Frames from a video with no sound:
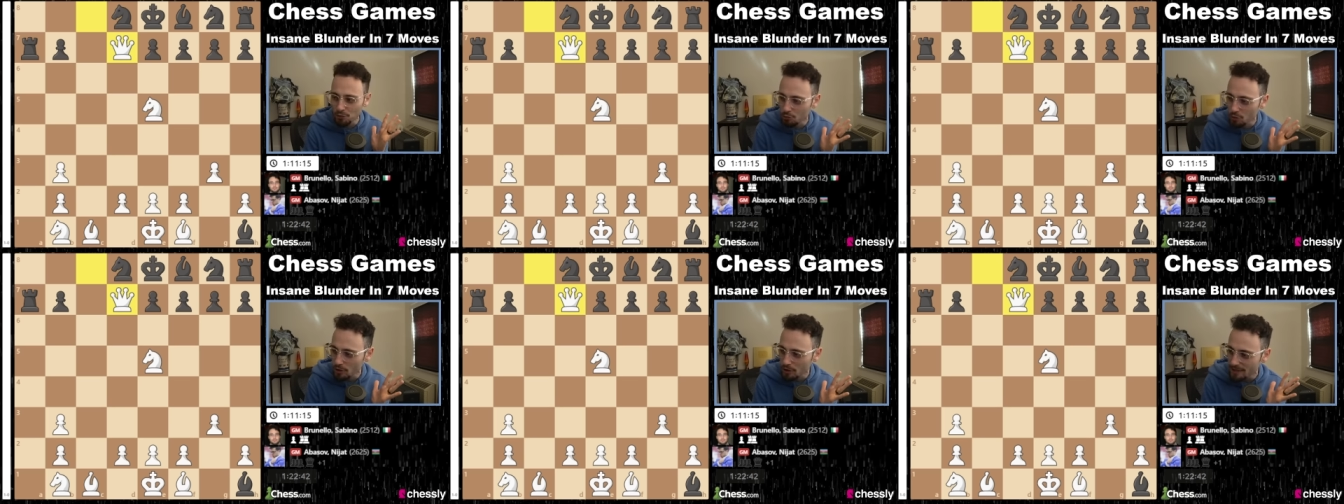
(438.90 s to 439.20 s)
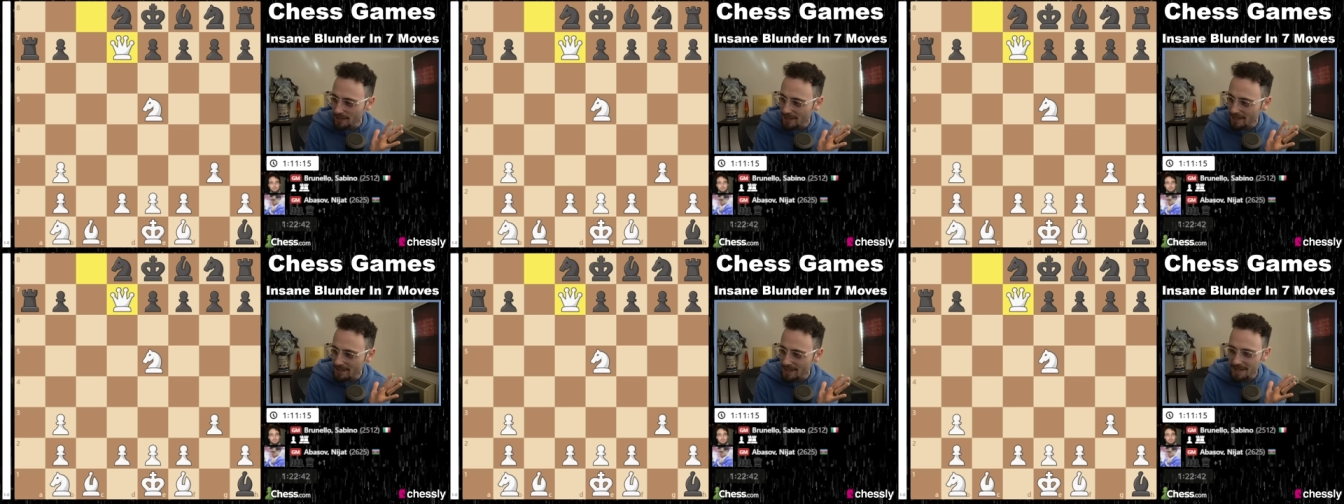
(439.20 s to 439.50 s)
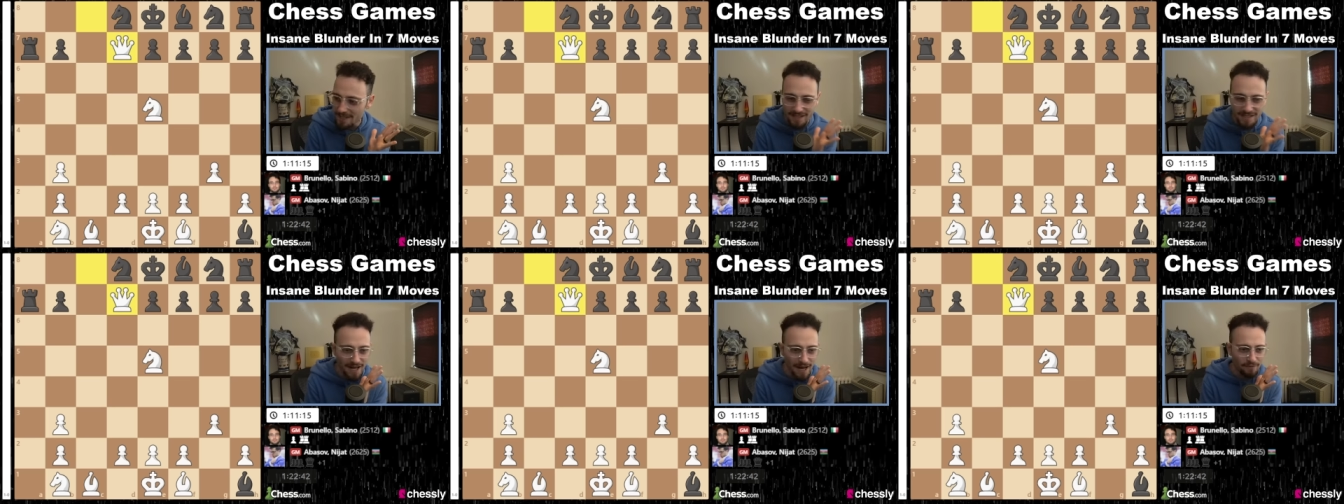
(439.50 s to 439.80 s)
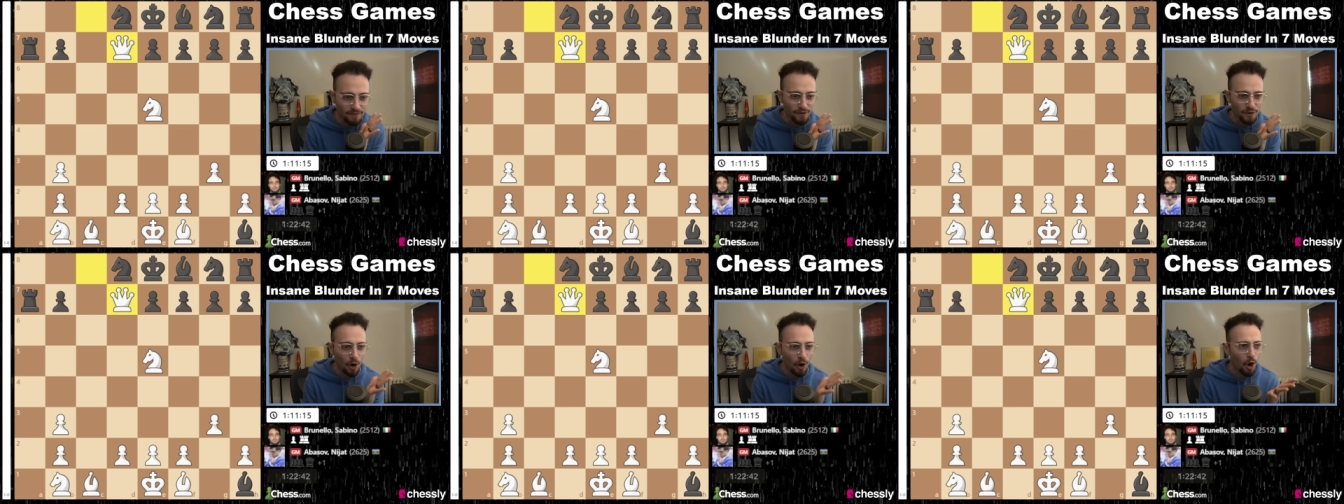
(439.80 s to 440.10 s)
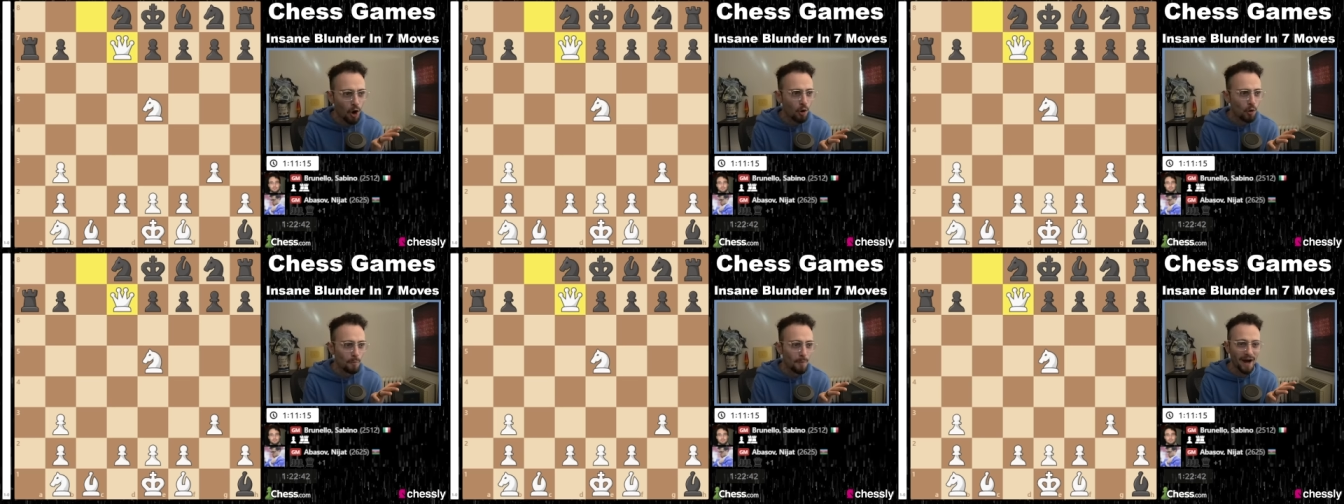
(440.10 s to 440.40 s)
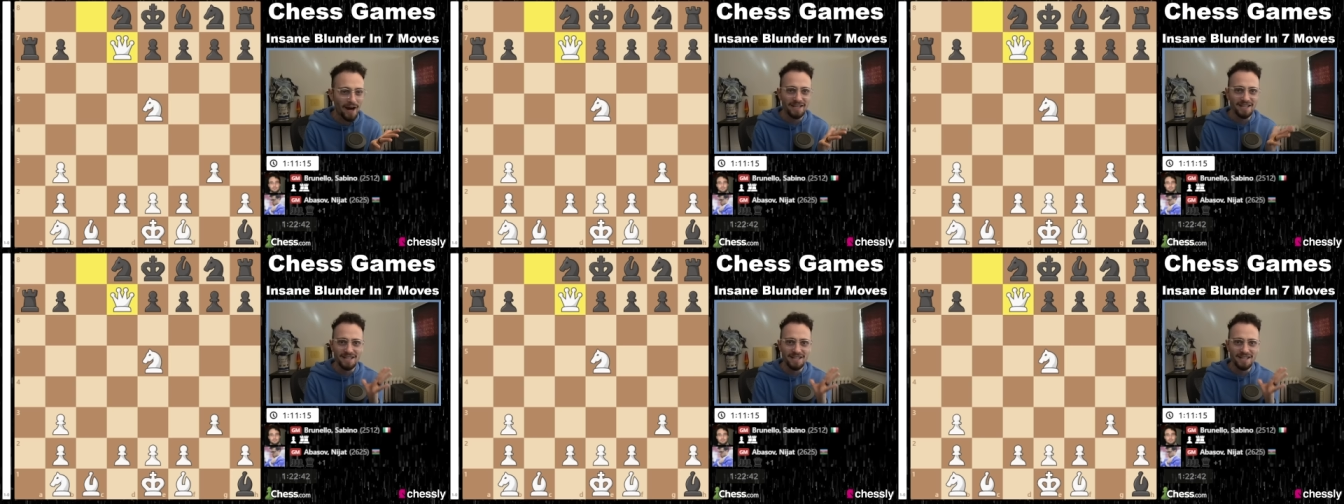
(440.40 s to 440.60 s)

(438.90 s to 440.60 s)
rook takes a7, oh my